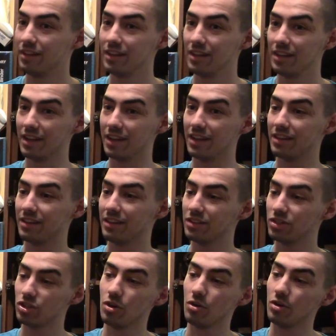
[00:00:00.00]
And
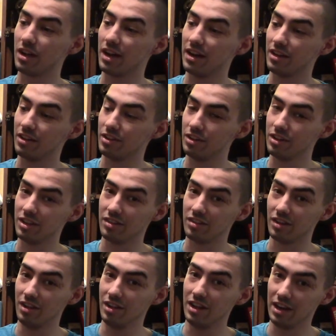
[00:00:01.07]
this show got at least
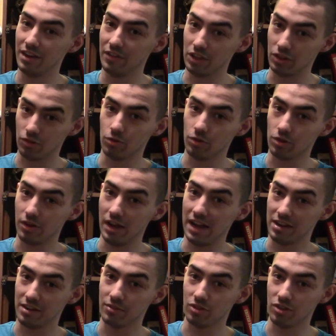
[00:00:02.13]
a lot of historical
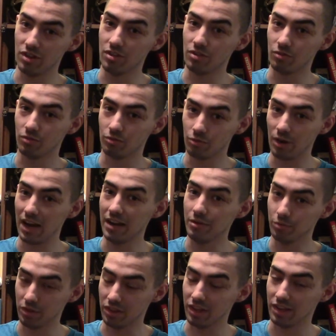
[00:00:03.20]
accuracies
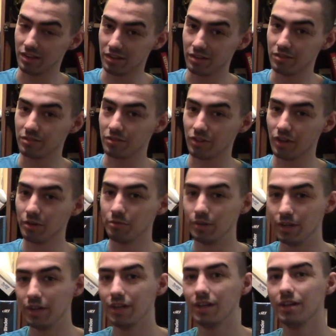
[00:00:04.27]
right with it. So,
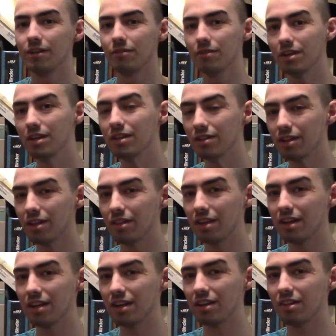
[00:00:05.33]
at least
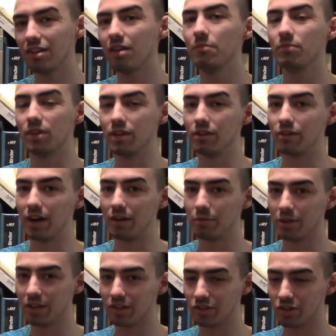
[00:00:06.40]
they did something right
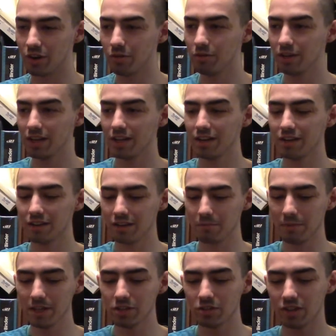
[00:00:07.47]
with this show. And the
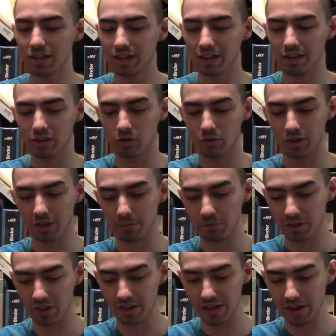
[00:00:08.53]
major thing I also have to
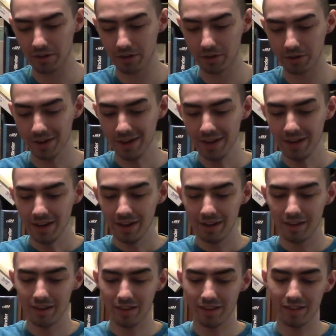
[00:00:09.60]
put this out here
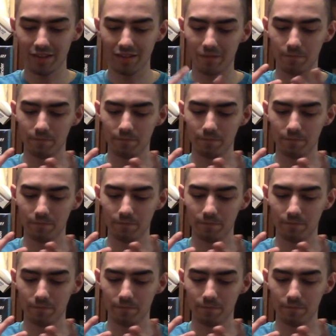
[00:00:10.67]
is,